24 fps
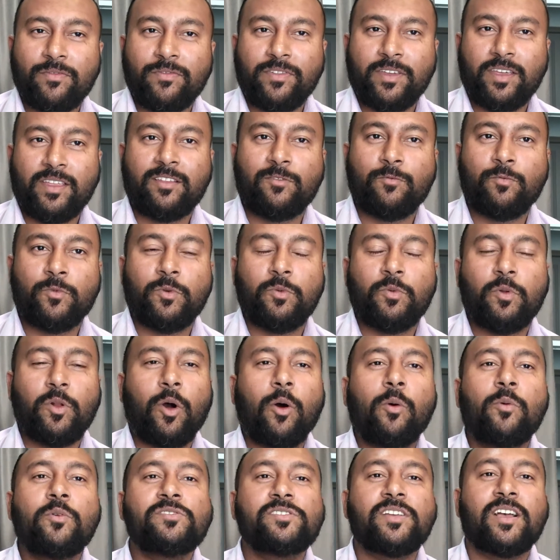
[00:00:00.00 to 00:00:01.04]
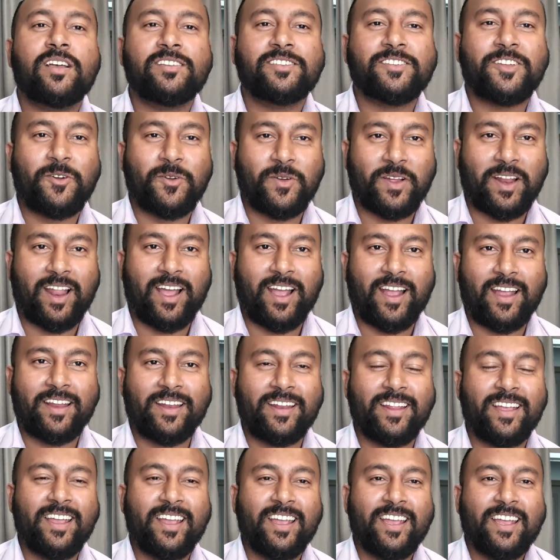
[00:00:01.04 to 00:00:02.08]
thing that we will always ask our client
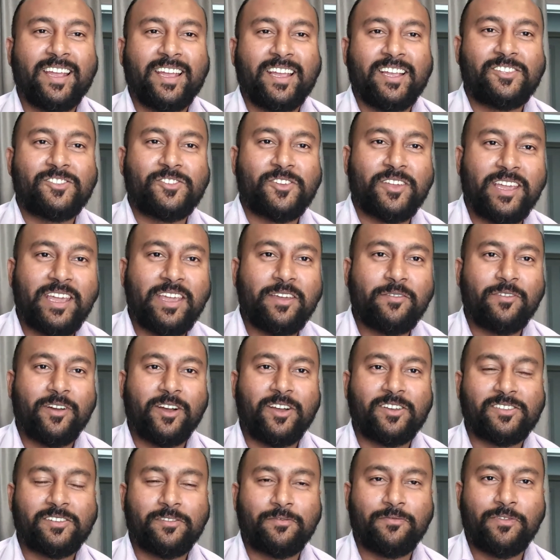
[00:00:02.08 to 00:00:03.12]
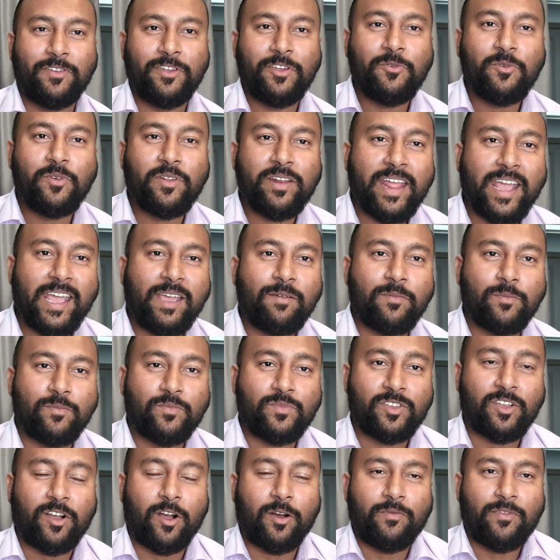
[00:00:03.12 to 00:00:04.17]
is to give us a few
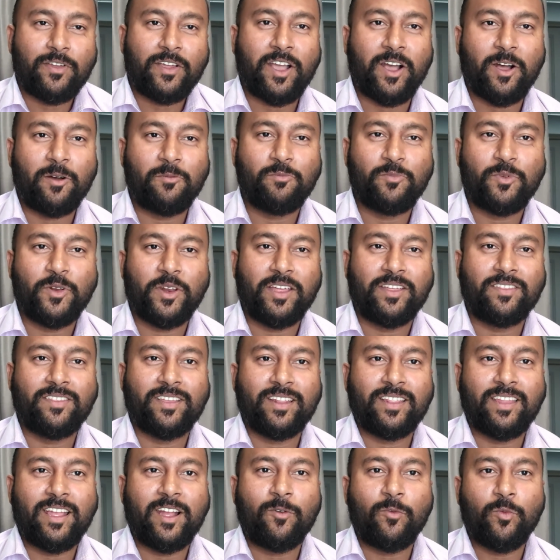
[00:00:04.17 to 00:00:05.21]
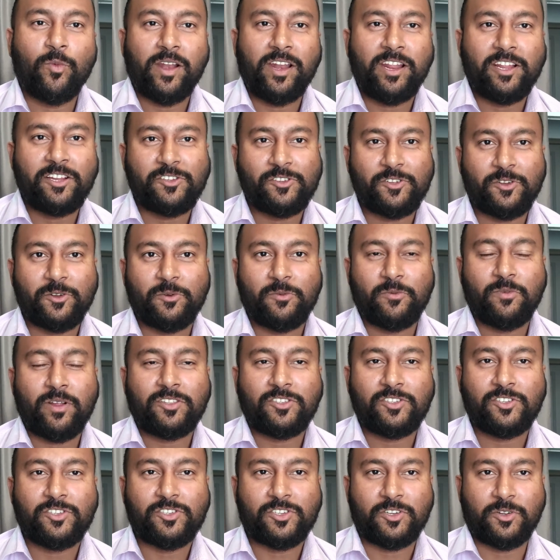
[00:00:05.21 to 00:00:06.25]
names of the company that they're willing to
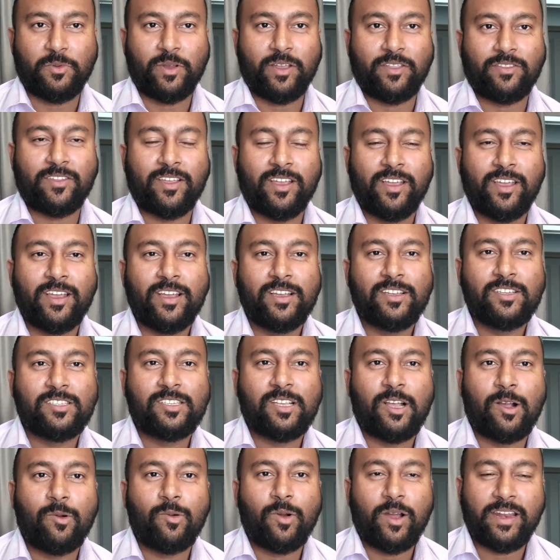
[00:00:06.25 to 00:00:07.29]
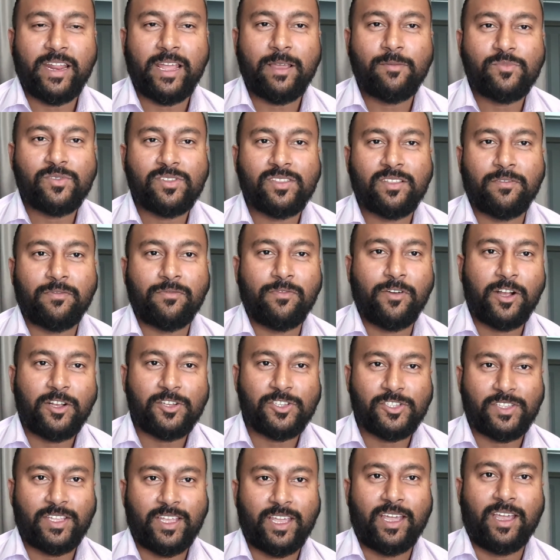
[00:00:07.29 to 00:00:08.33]
register with. So a name's the
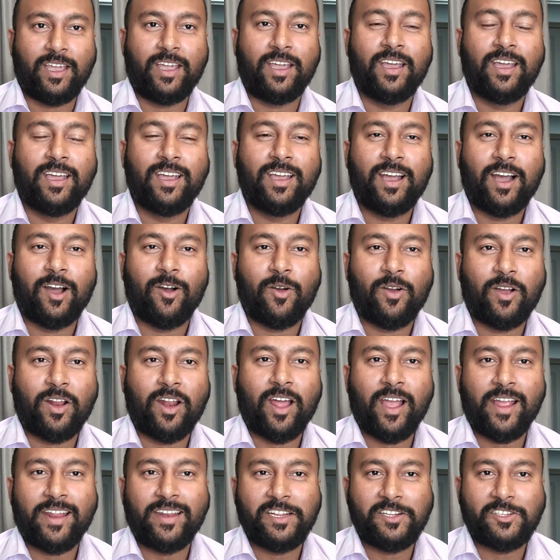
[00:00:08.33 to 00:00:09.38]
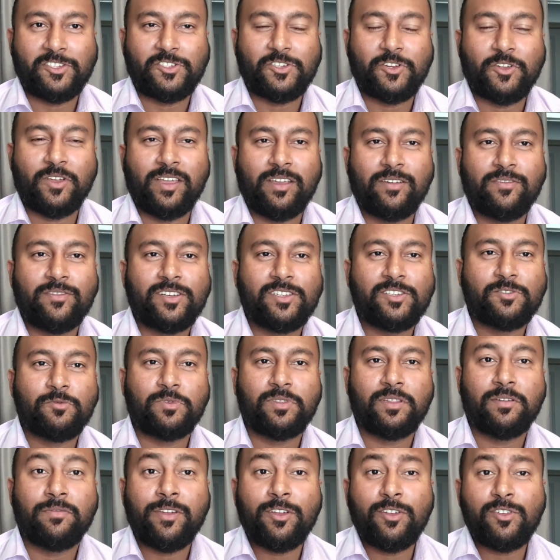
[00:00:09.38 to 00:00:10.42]
first thing our client needs to give us
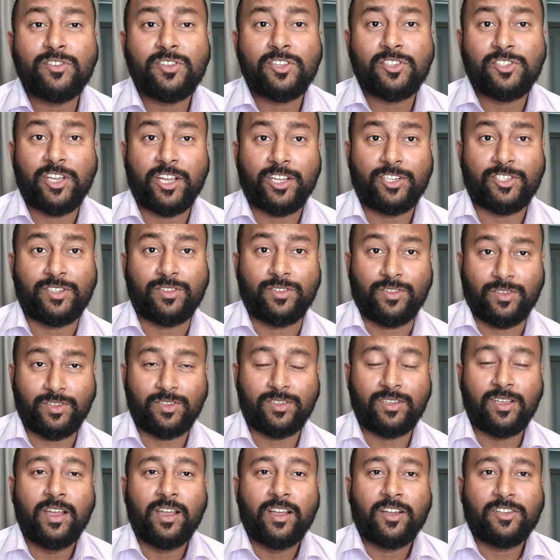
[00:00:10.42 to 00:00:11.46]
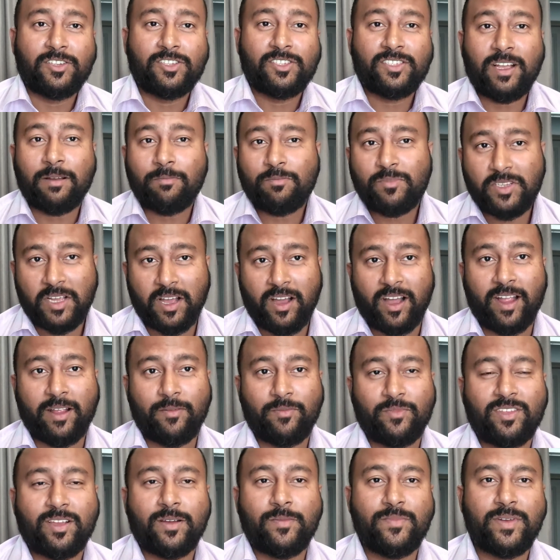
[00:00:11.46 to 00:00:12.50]
with a few suggestions, because
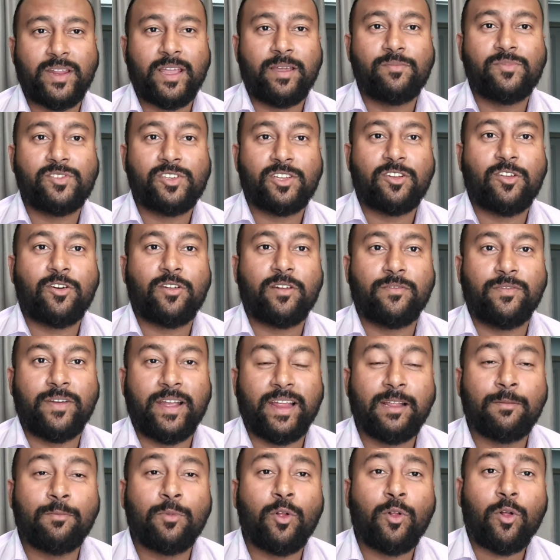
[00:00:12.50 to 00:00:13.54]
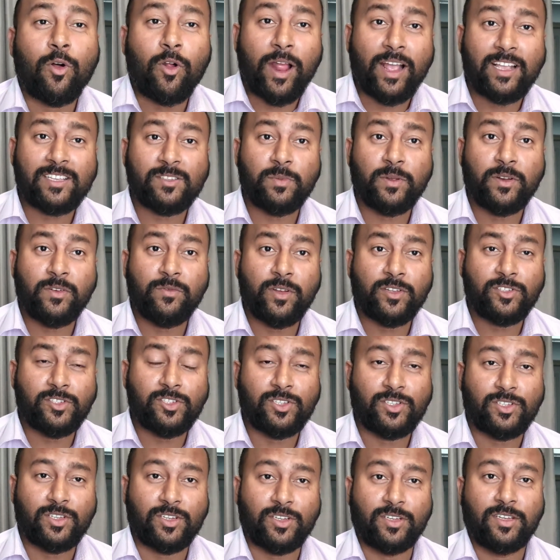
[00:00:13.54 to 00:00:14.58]
sometimes some names are not available or has been
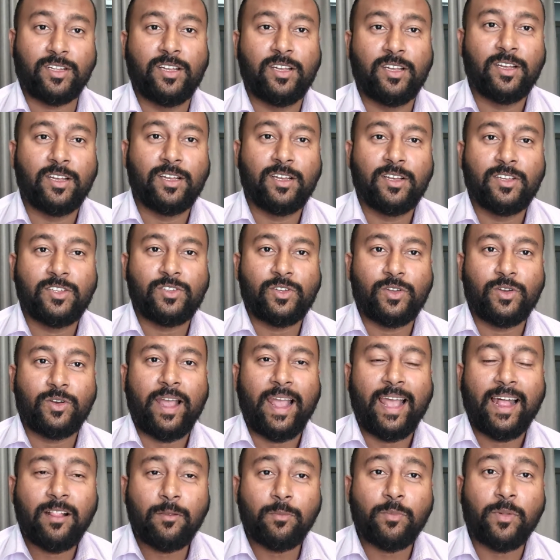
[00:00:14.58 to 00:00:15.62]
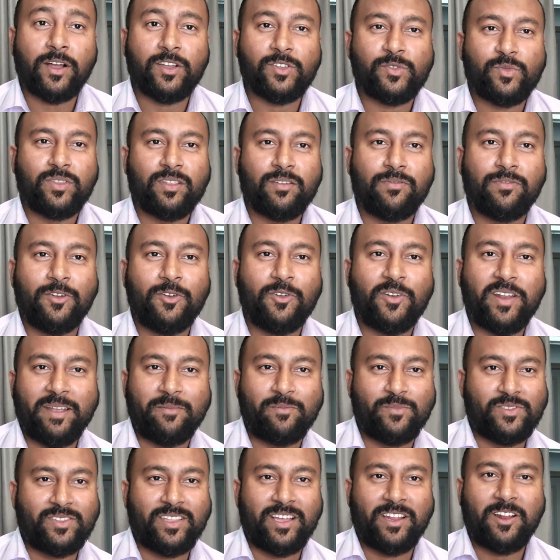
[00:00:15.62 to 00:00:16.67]
registered. So help us with a few
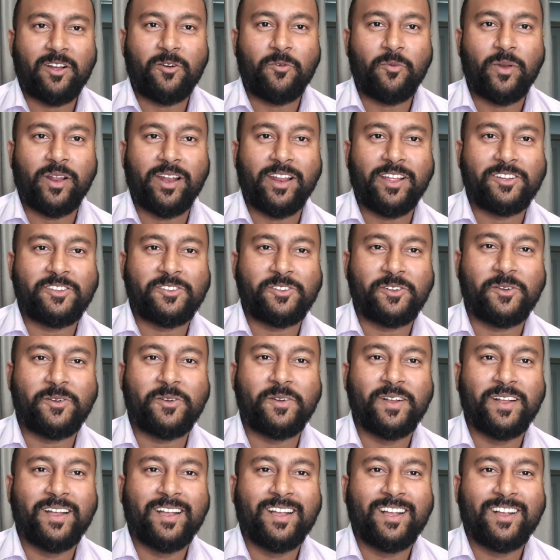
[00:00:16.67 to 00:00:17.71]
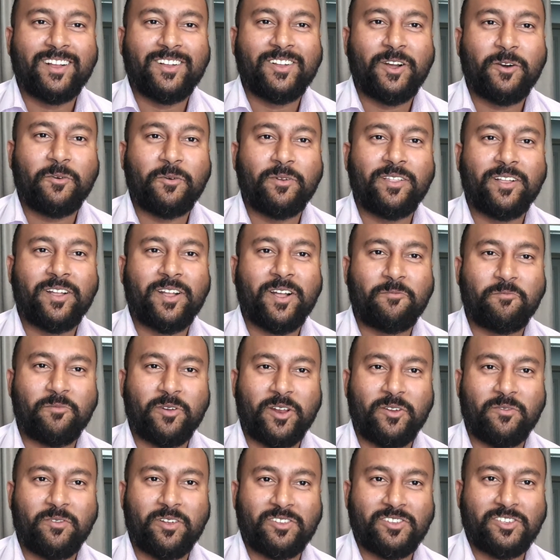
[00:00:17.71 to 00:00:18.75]
names that are willing to go with the
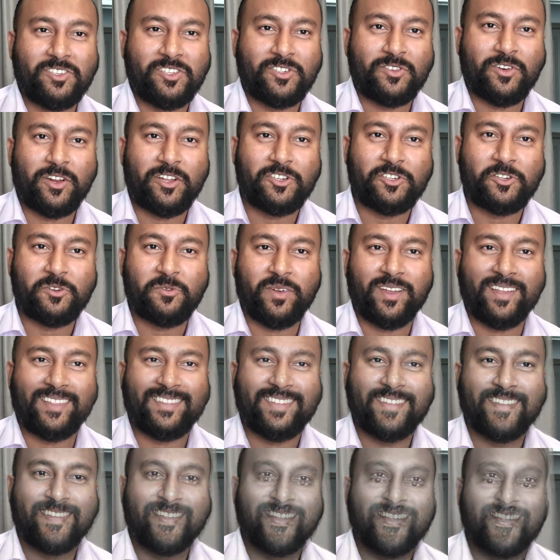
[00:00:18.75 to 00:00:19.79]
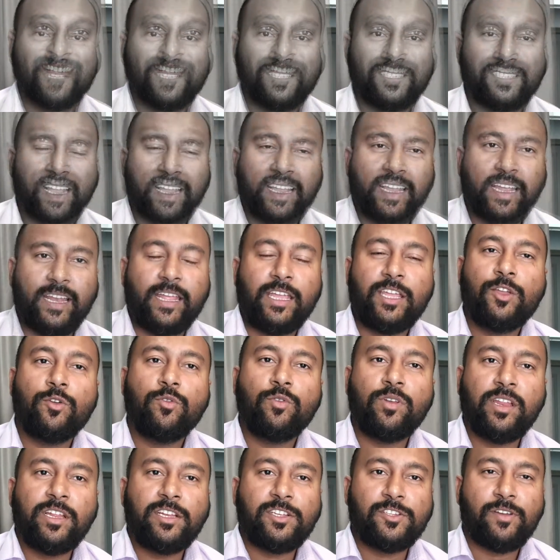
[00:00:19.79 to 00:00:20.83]
company registration with. Secondly, you
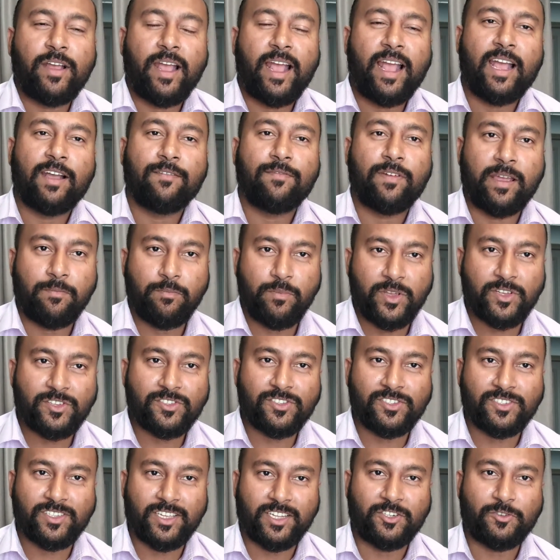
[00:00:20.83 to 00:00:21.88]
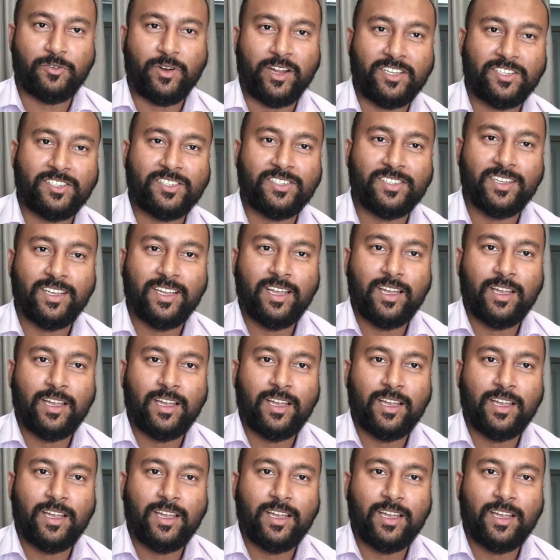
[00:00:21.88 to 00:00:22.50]
need to have a business address.